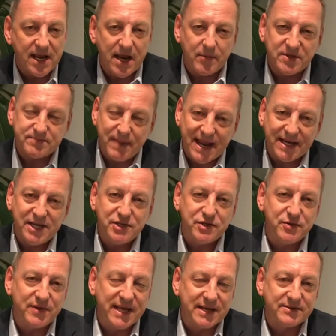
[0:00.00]
It was back in
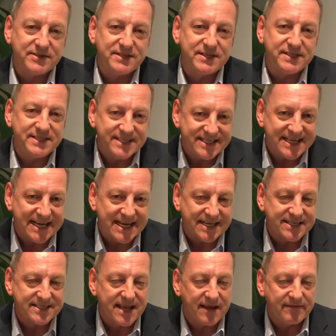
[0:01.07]
2006,